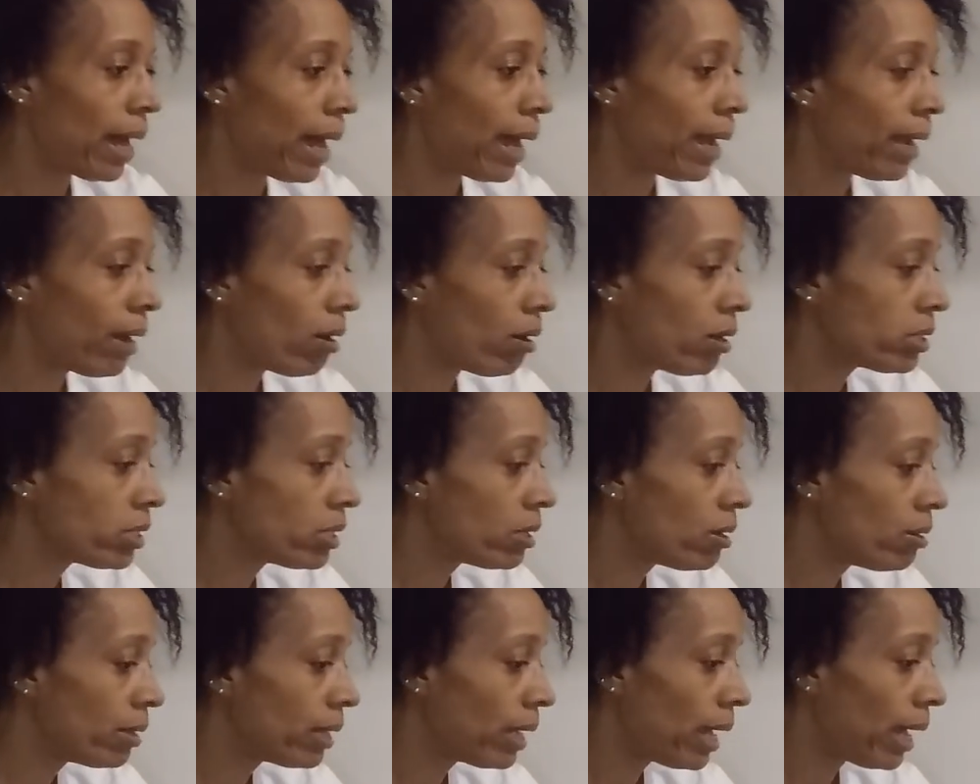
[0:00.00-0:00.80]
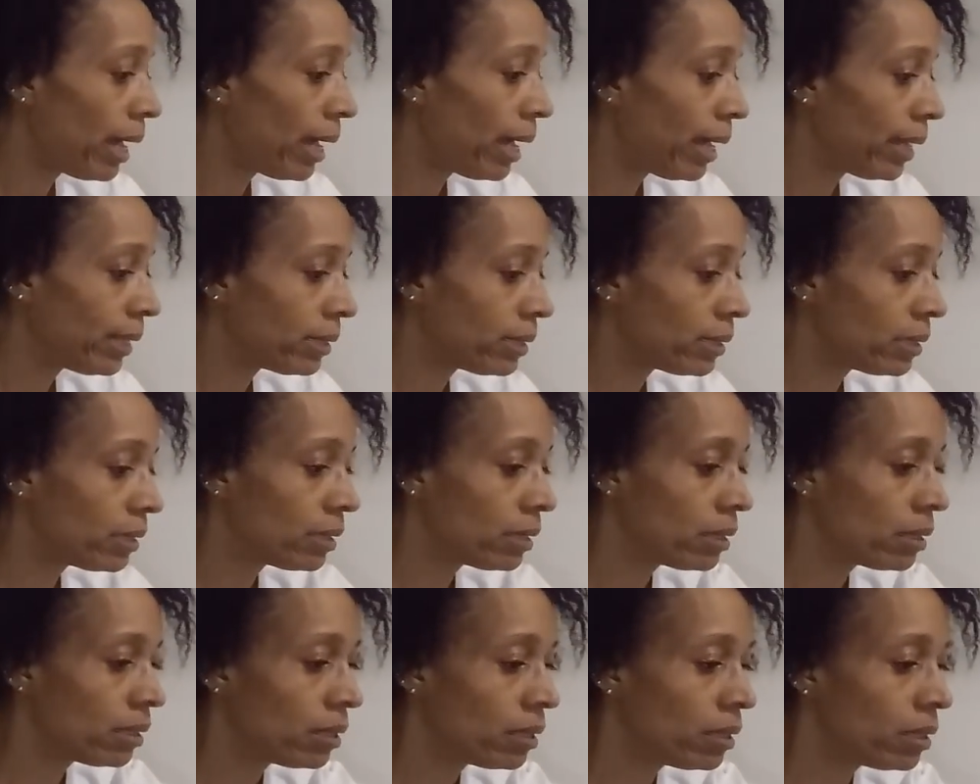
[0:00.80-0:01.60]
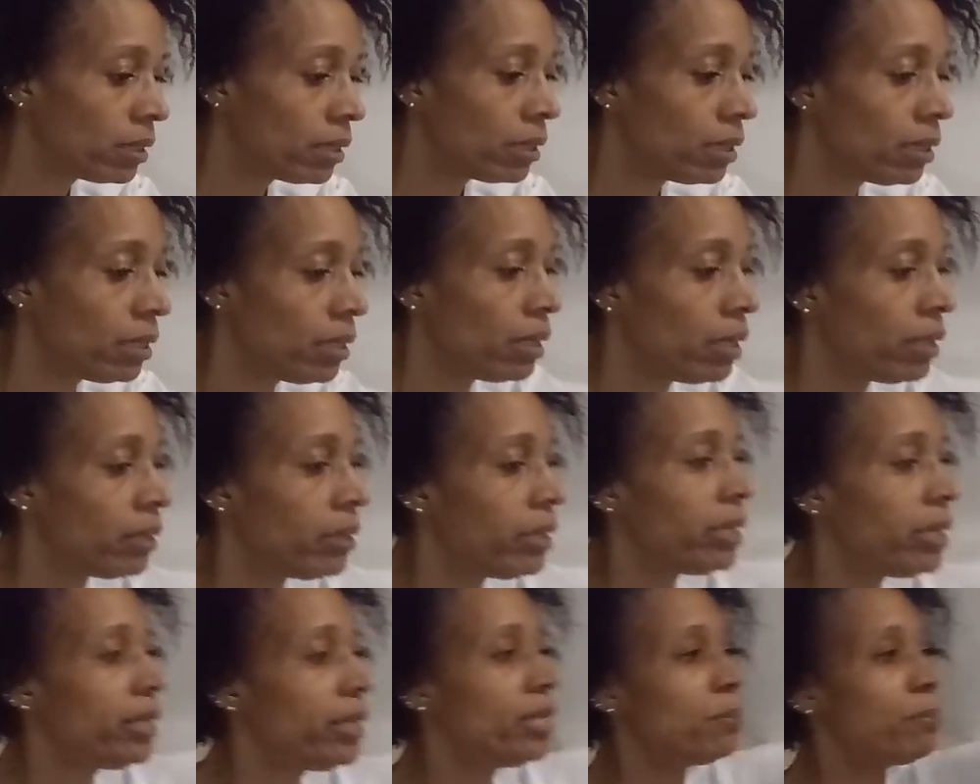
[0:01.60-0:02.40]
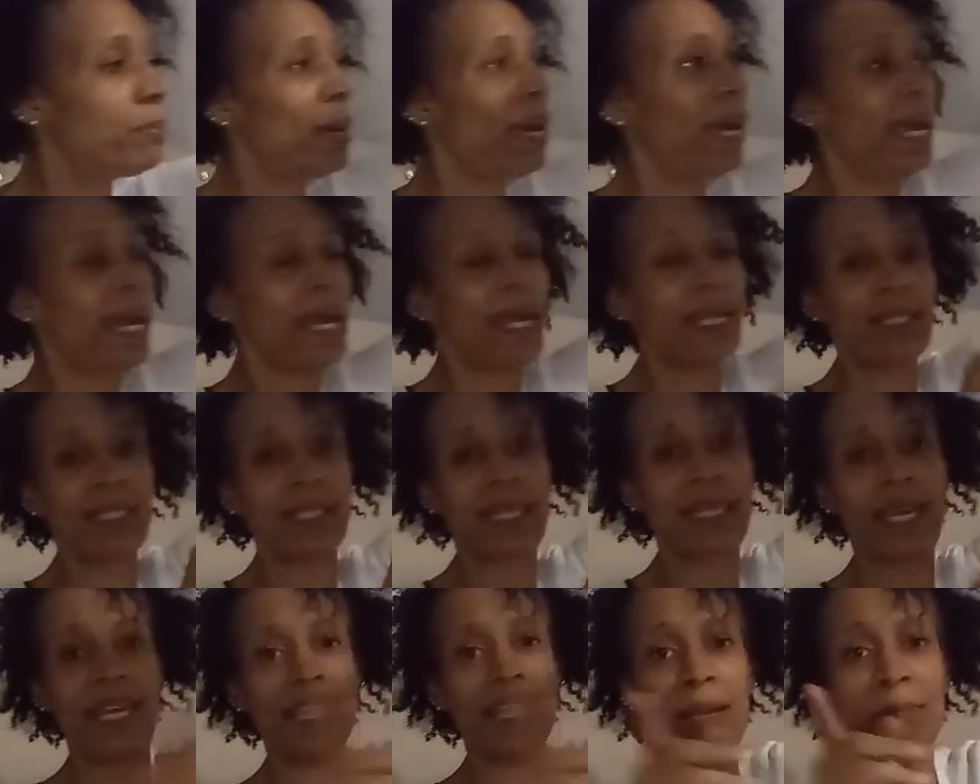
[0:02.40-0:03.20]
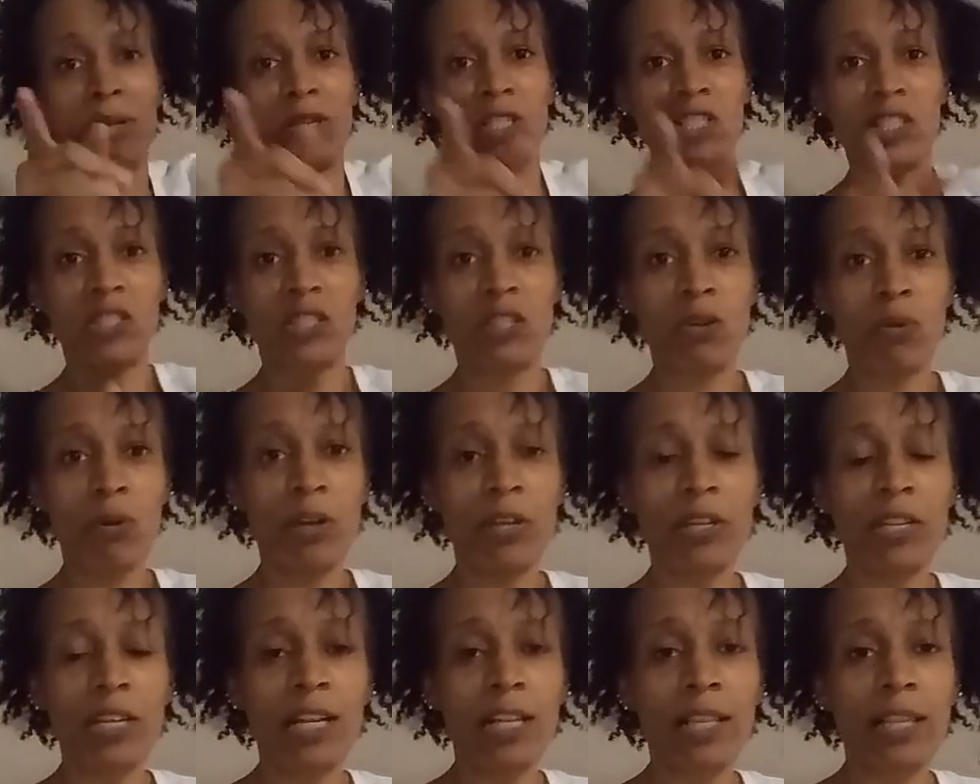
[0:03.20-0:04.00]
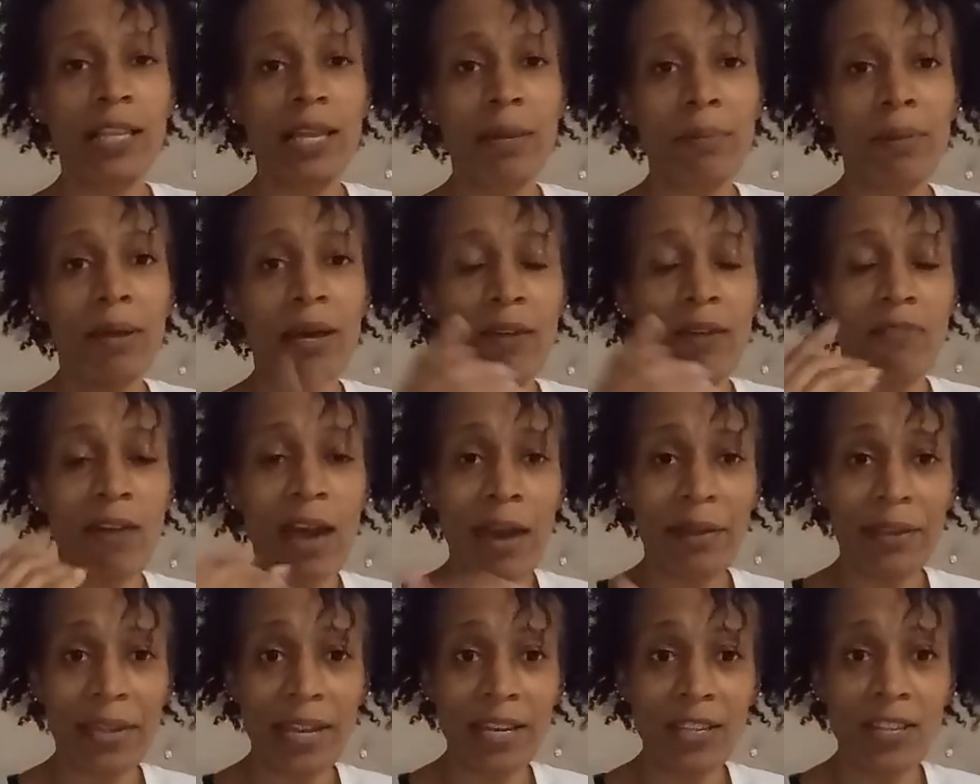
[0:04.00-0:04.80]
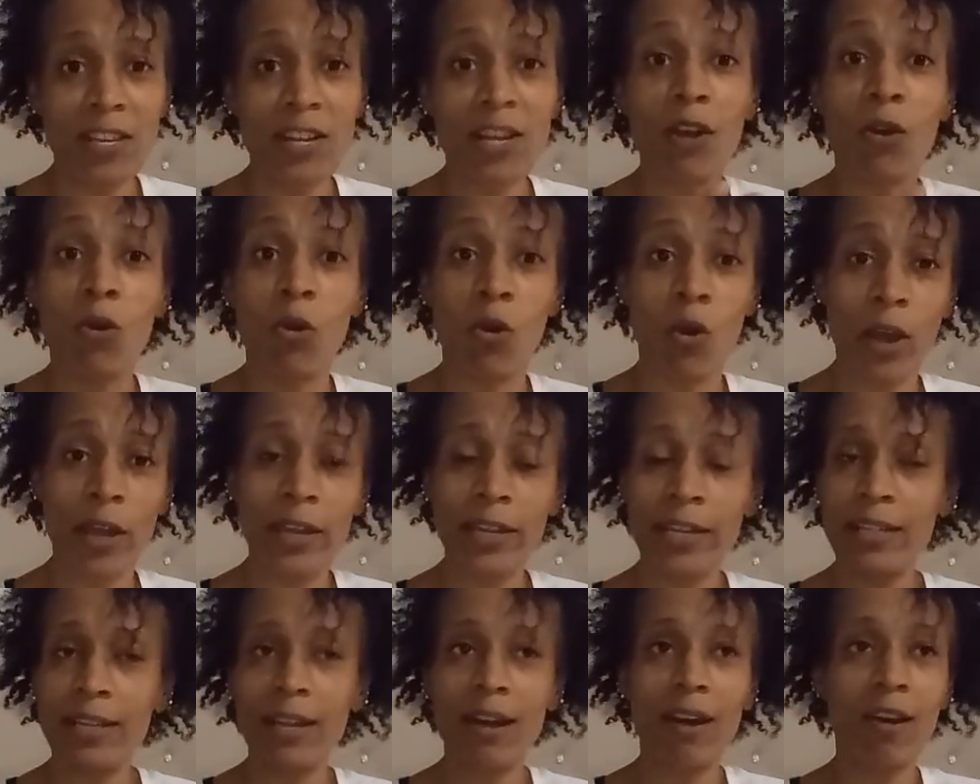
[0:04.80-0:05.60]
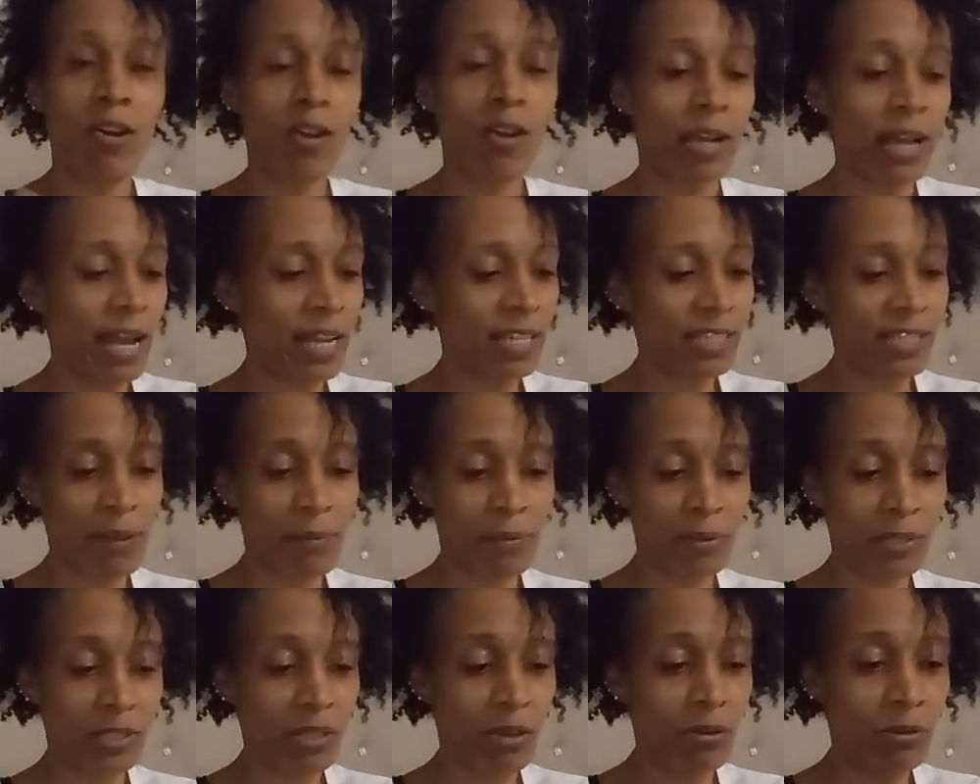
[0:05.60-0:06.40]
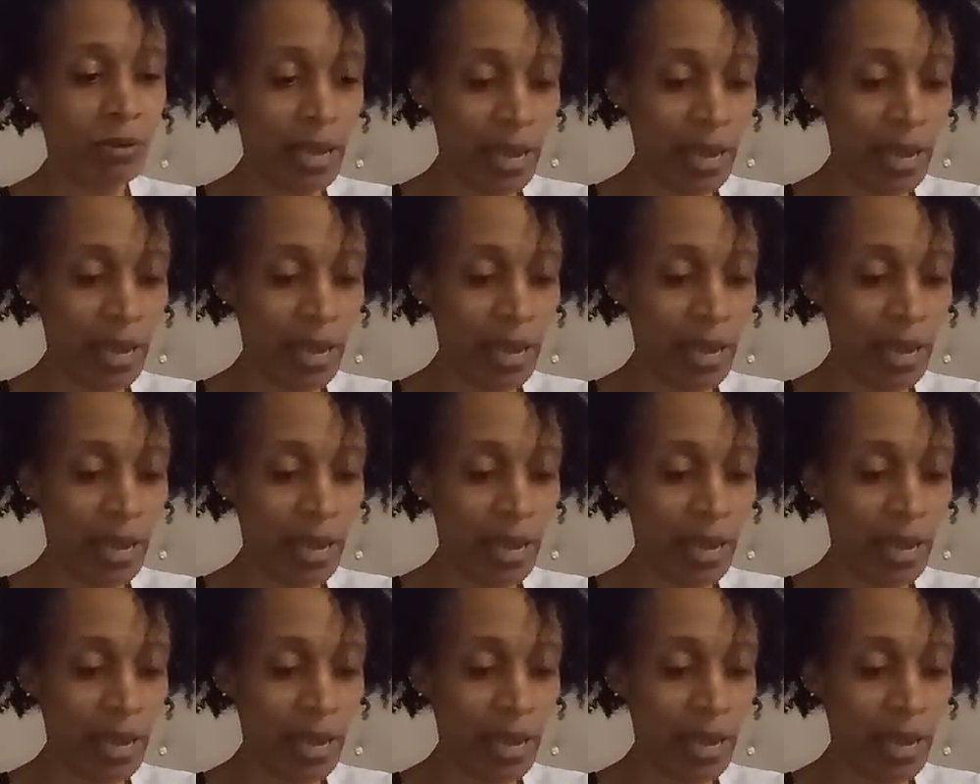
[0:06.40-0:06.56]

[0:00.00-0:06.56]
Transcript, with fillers: I also got these pants, and I'm gonna throw in a clip of how they look on. Oh gosh, they were so